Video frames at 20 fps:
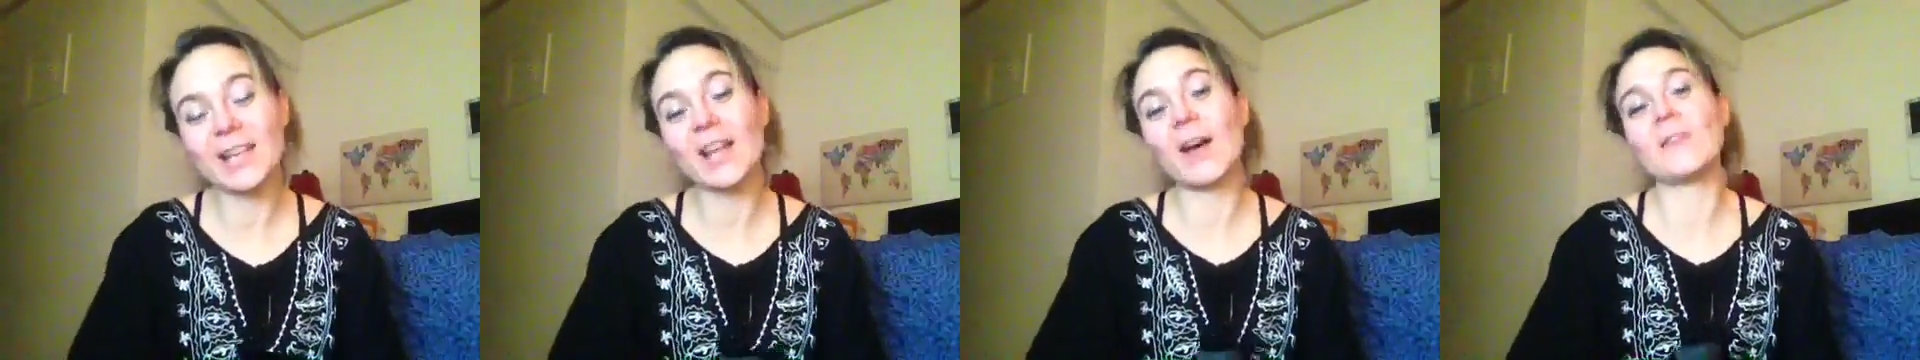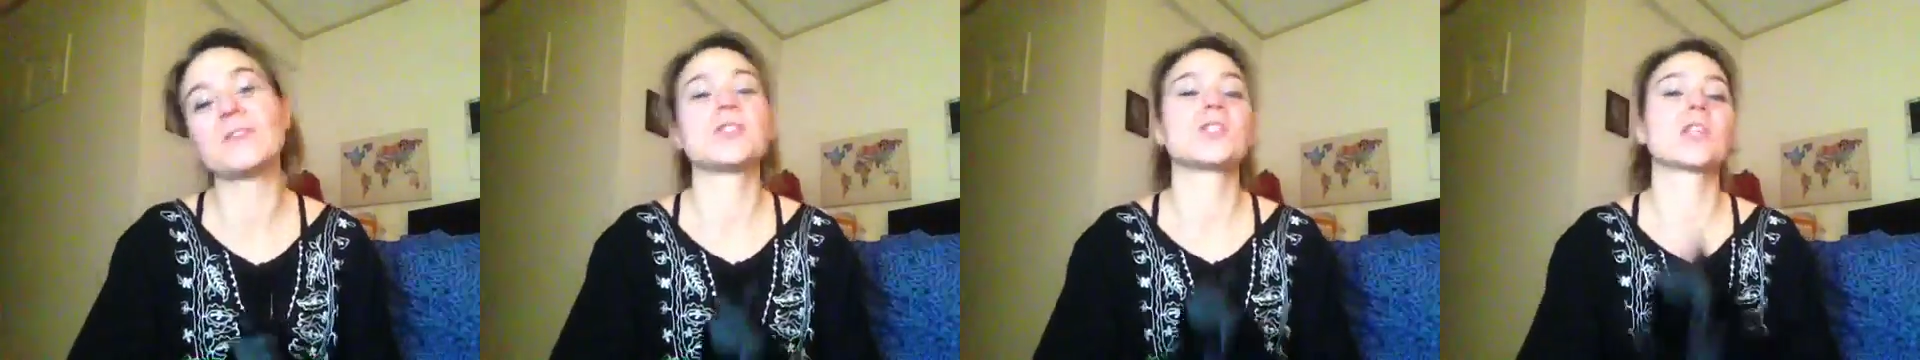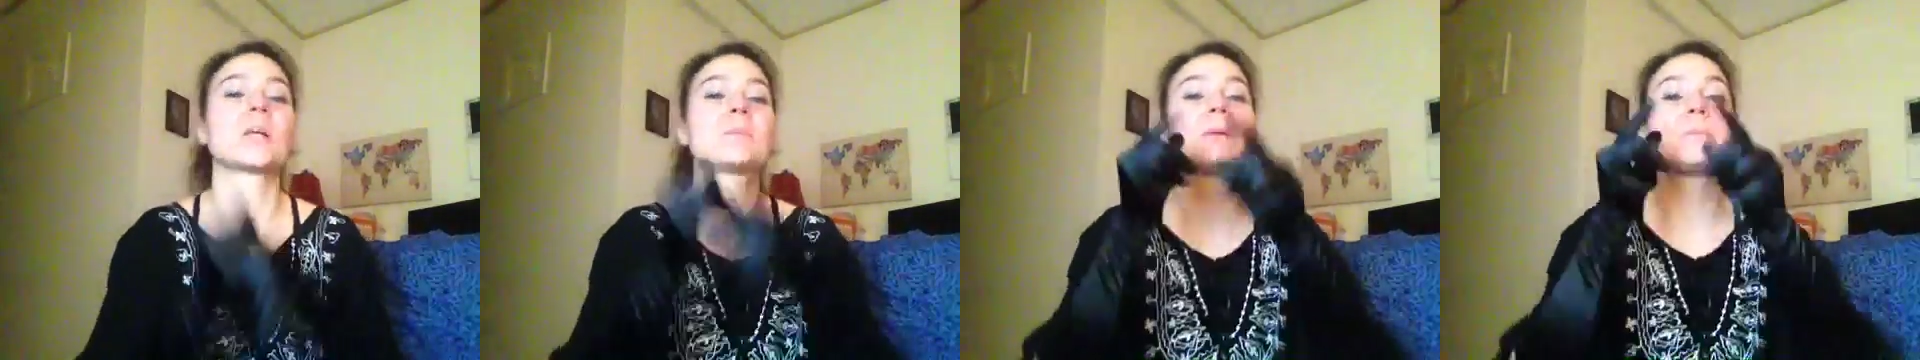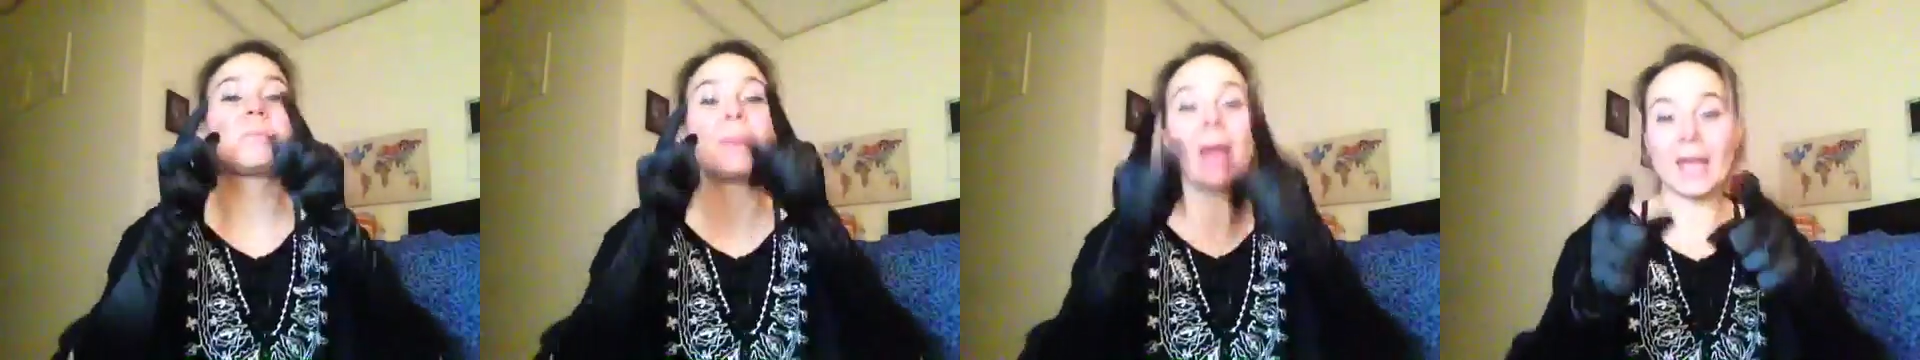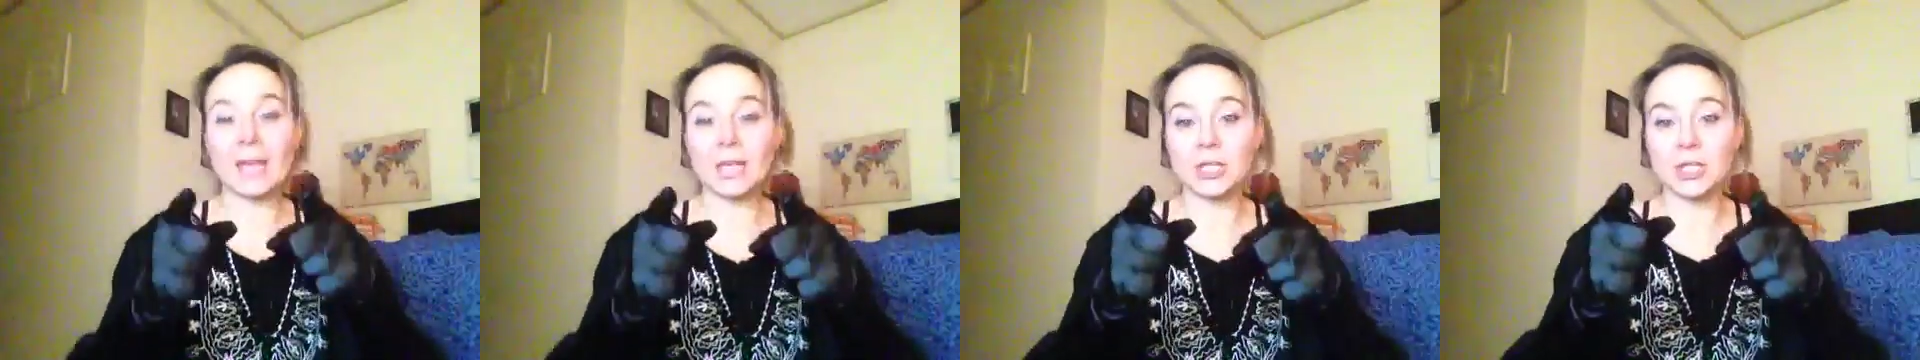gloves. You just gotta be
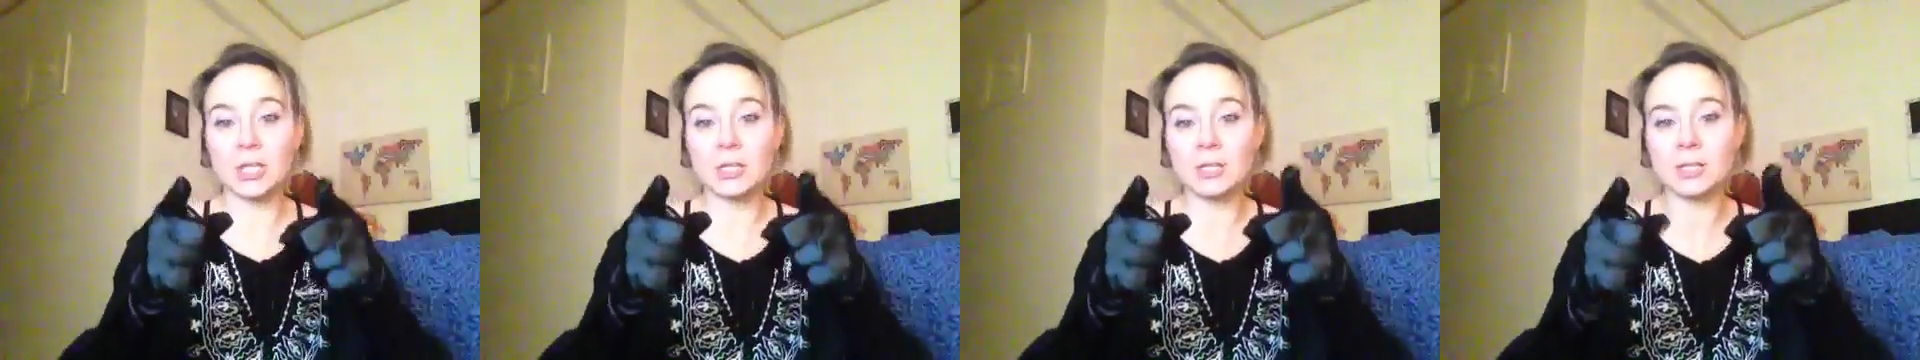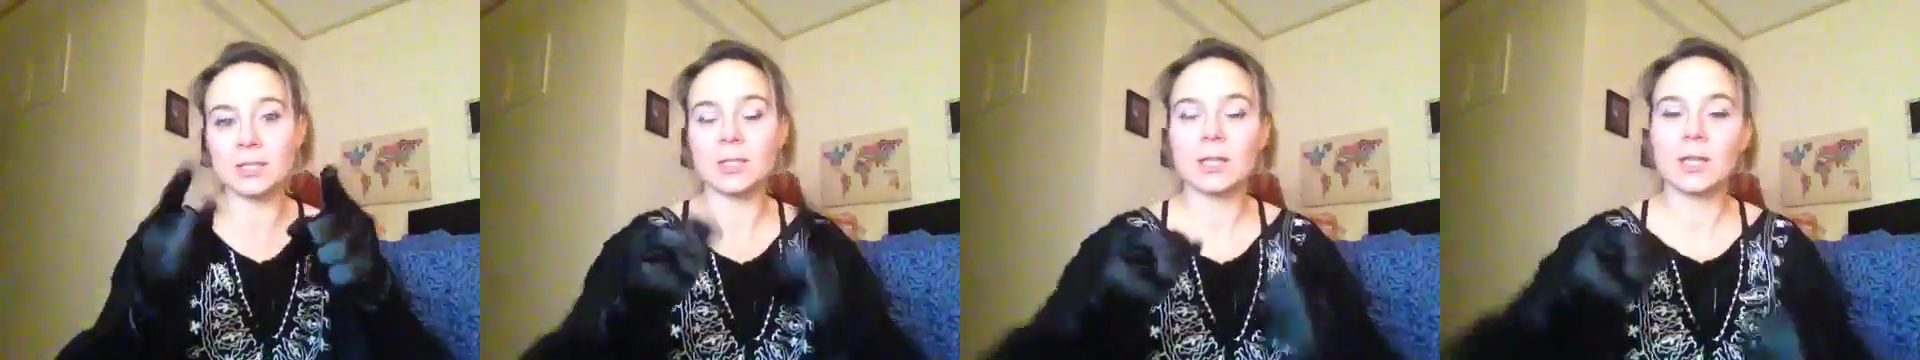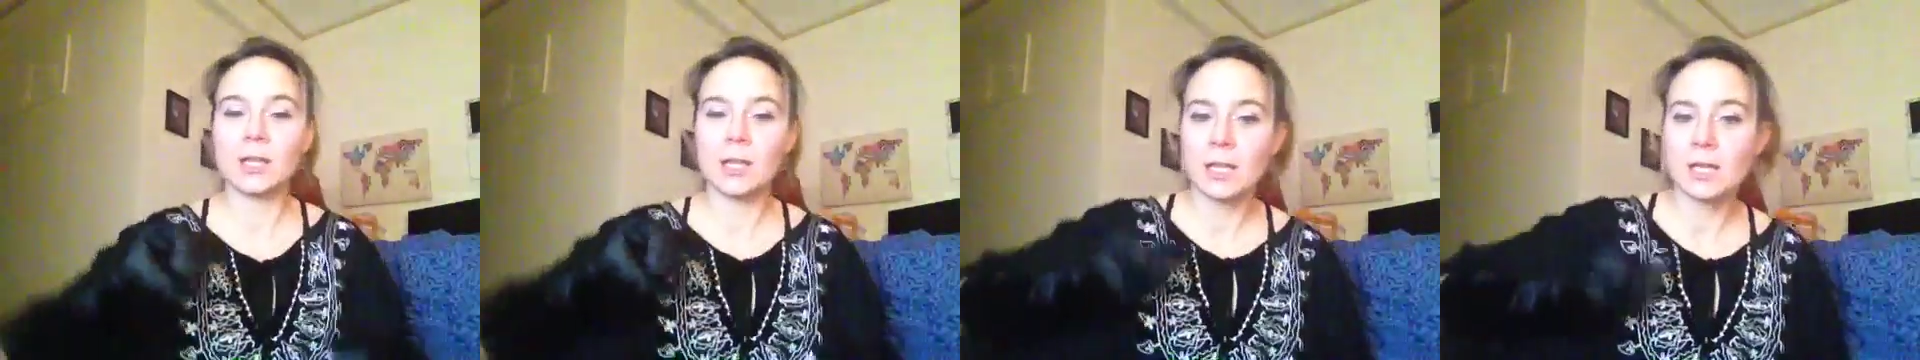patient.